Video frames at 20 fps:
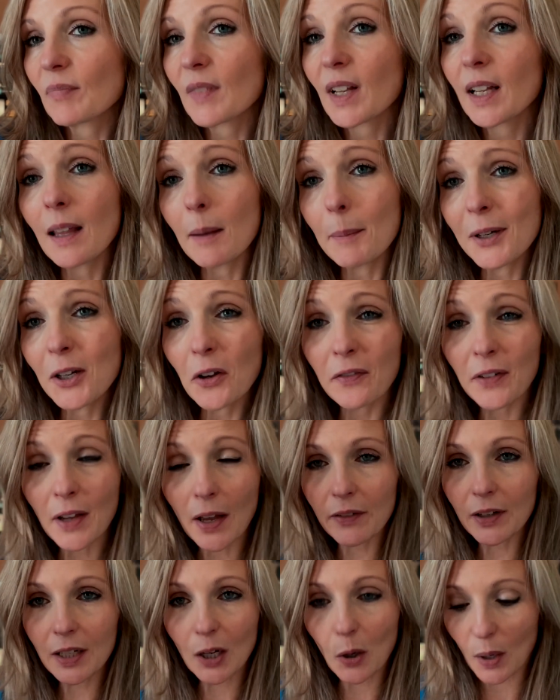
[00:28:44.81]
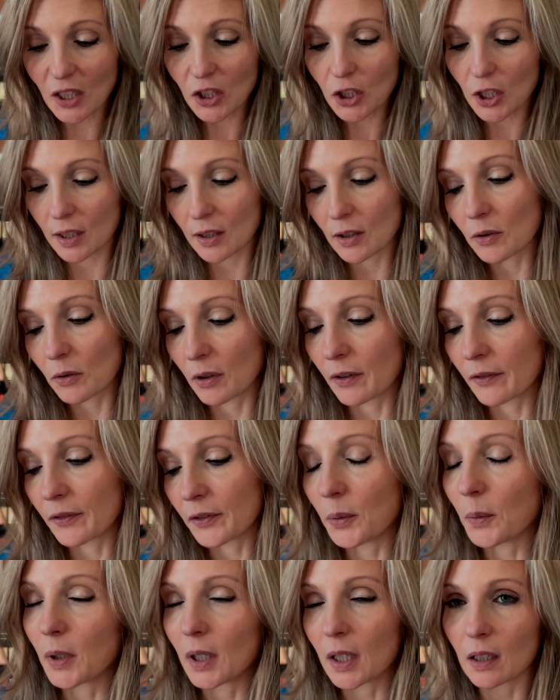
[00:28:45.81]
let me know if you have any questions, or if
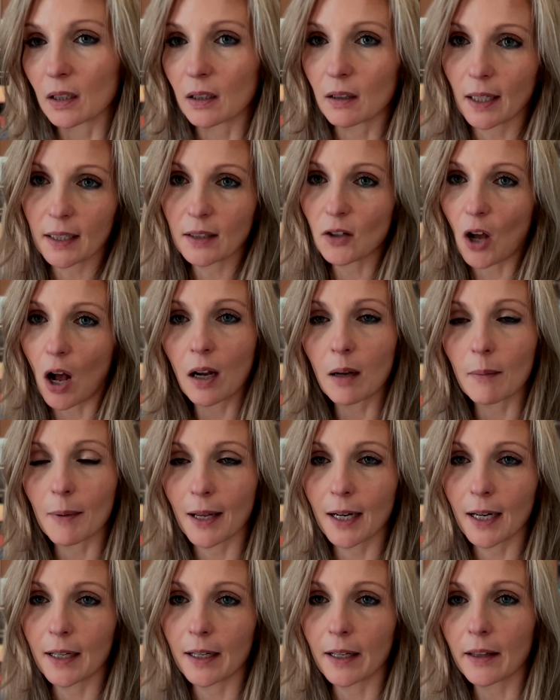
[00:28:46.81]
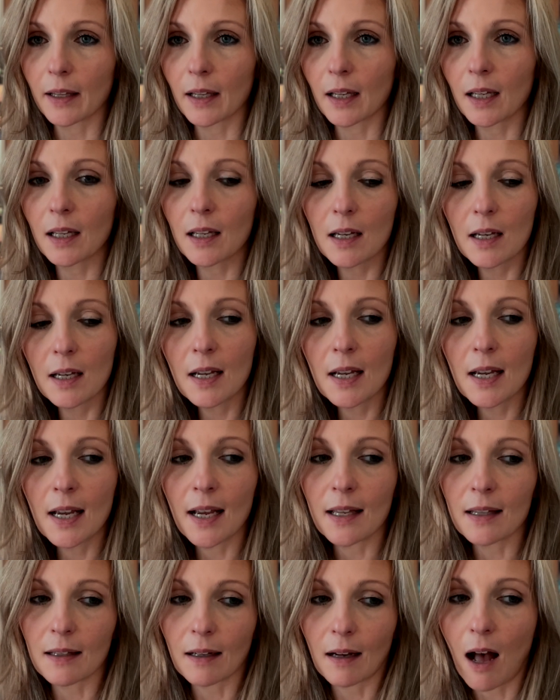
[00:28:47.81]
you want to talk about anything
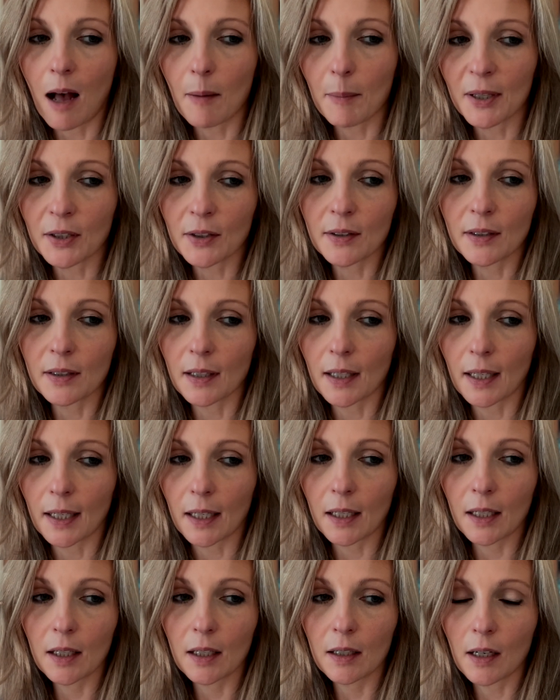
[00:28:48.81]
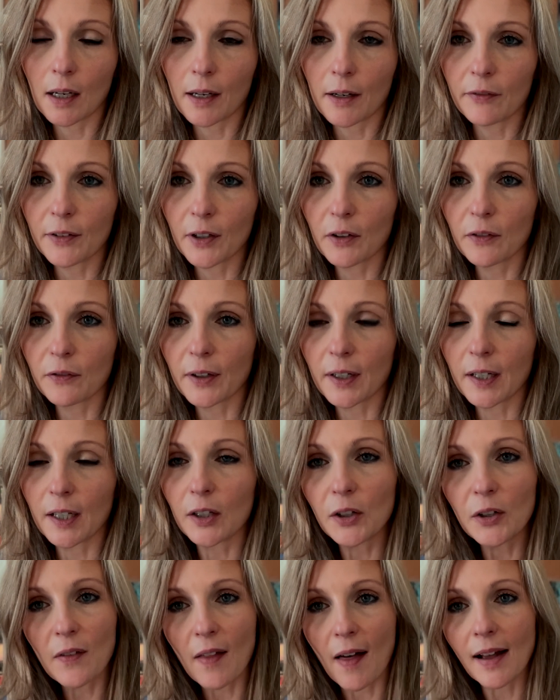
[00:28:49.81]
in the comments, feel free to
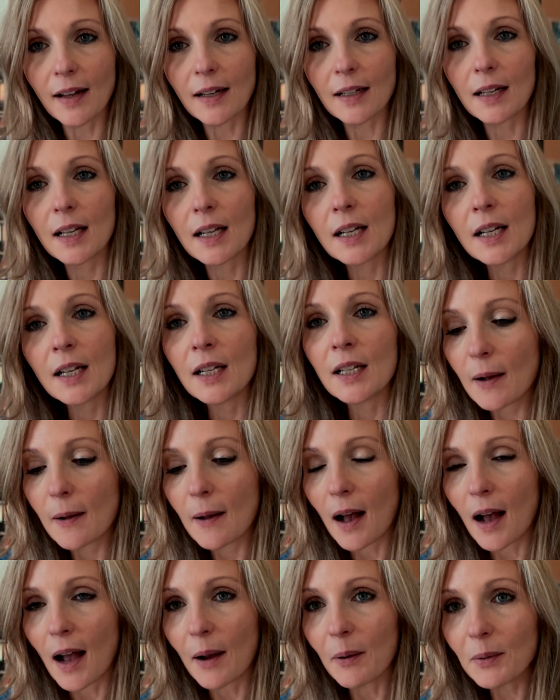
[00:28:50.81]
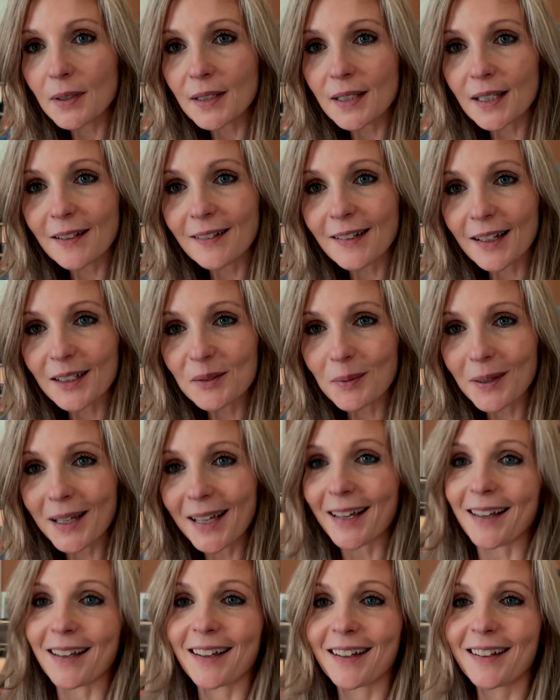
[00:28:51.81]
do that. I will see you next
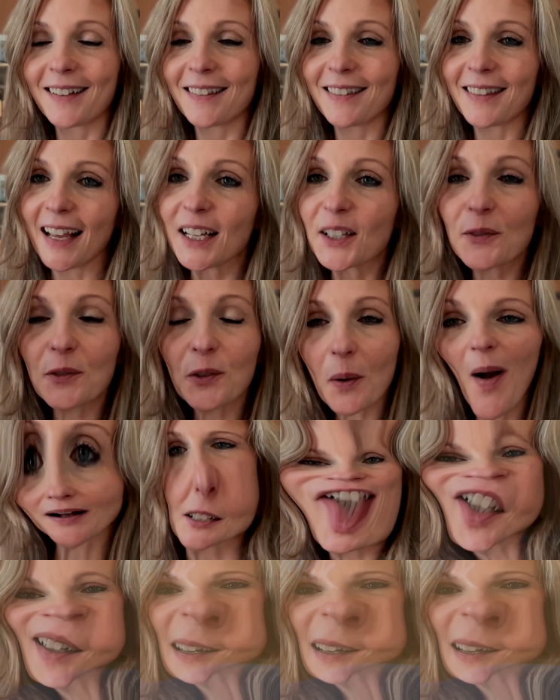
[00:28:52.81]
week. Thanks for watching,